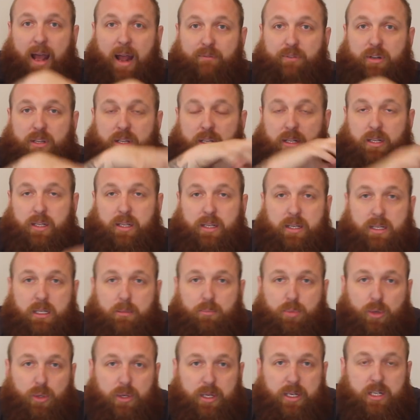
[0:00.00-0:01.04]
everything that you're going
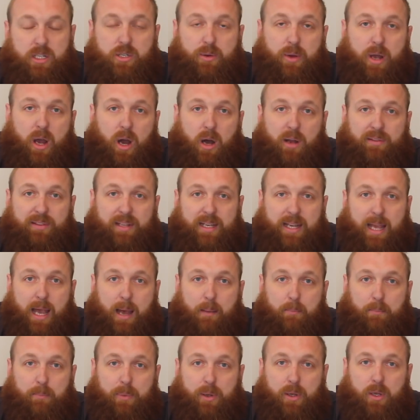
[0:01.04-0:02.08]
to plug into it on the
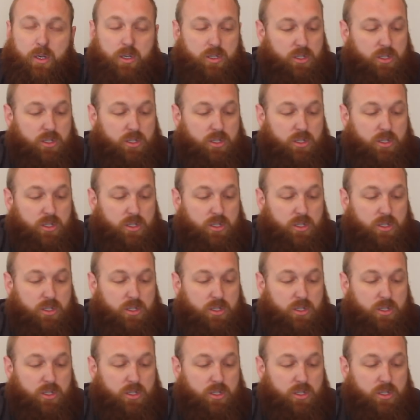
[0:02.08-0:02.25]
camp.